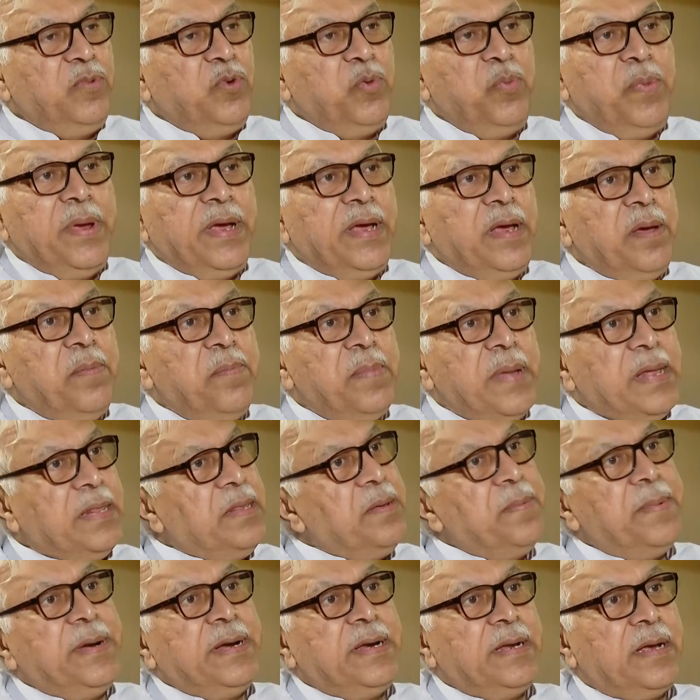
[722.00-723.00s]
to make a
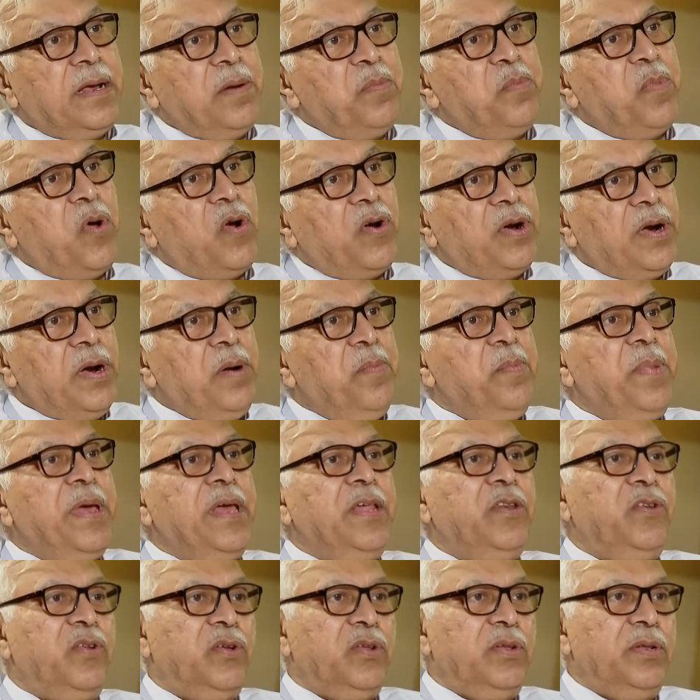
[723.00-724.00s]
mathematical model
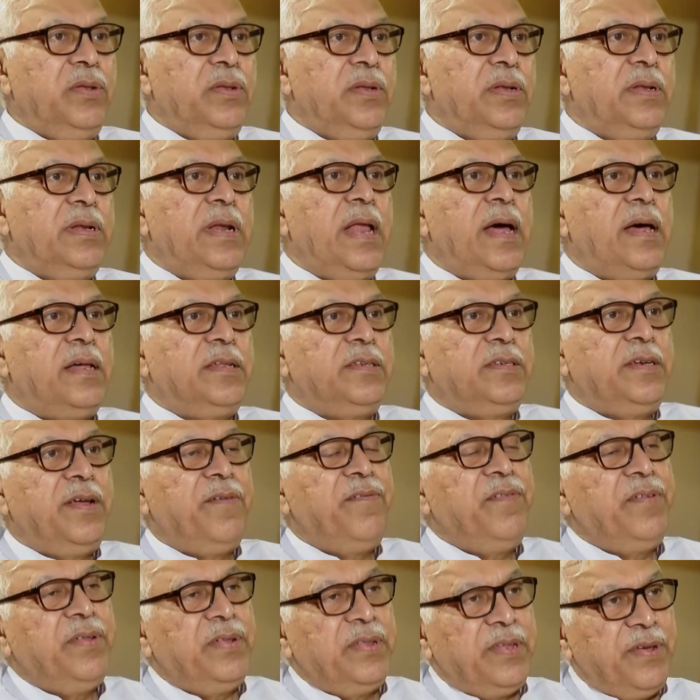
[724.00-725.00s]
based on last
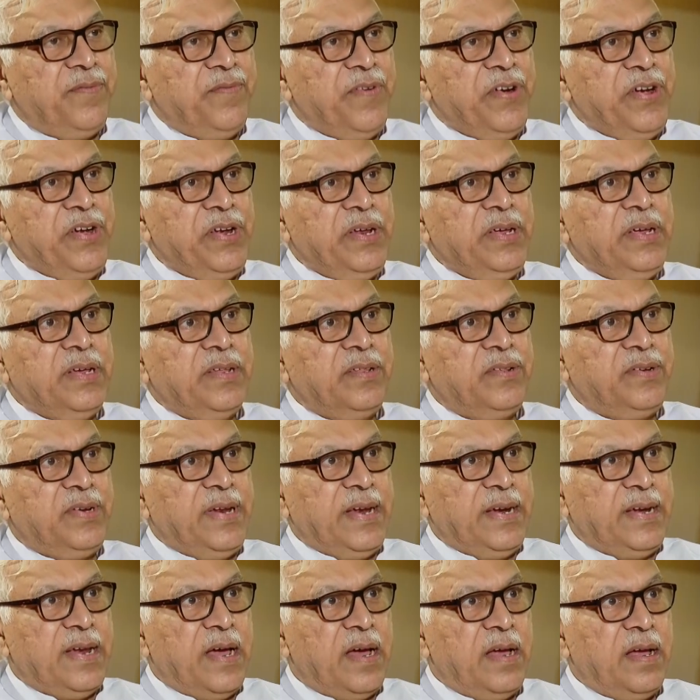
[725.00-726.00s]
70 years
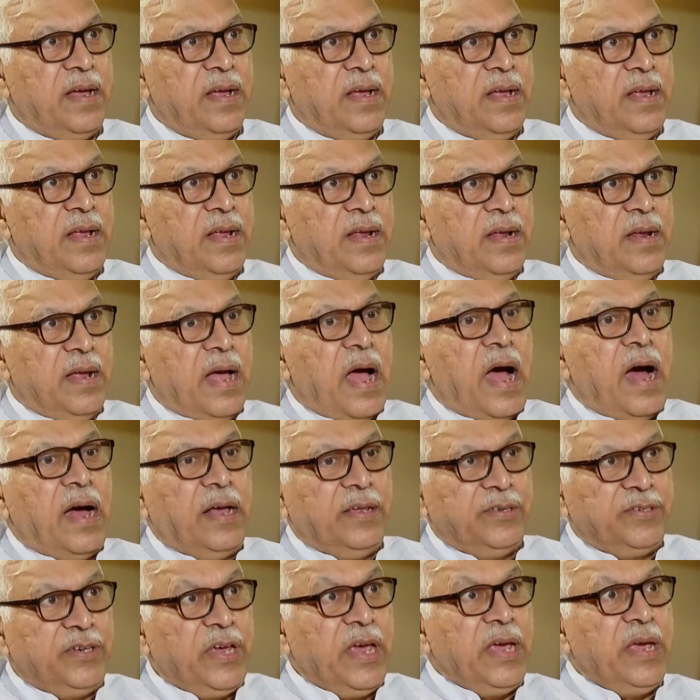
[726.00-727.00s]
data,
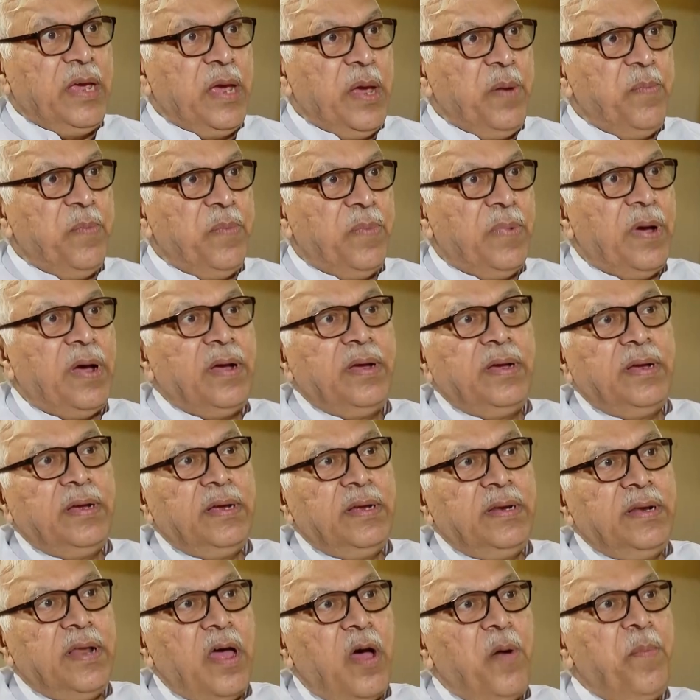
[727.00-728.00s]
asking him
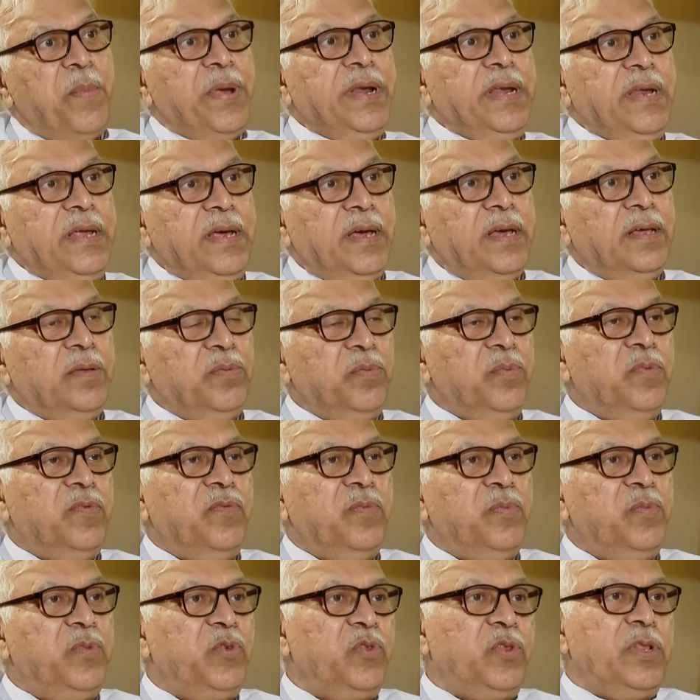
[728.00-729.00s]
in how many years
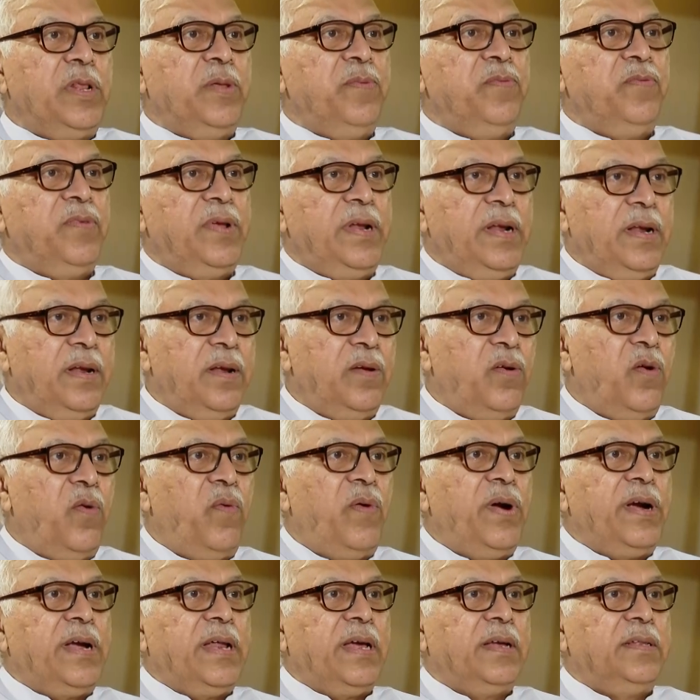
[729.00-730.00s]
Muslims will
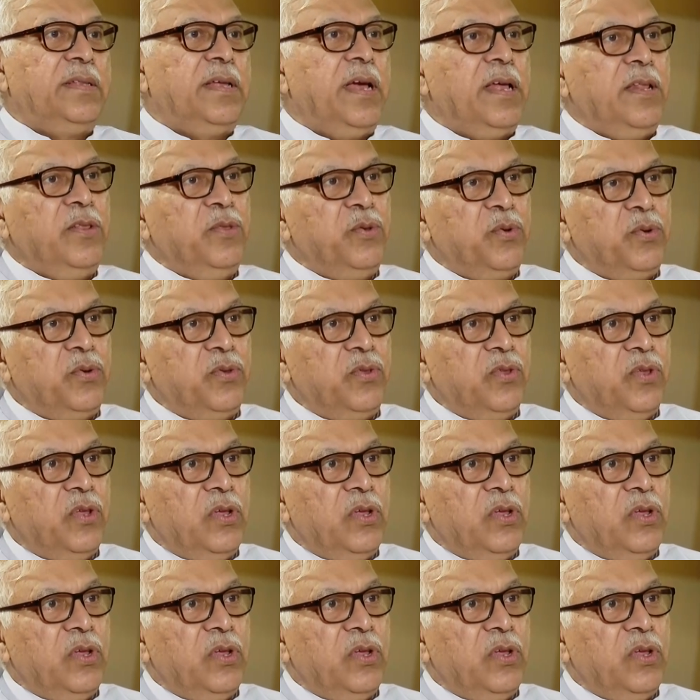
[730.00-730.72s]
overtake the Hindus.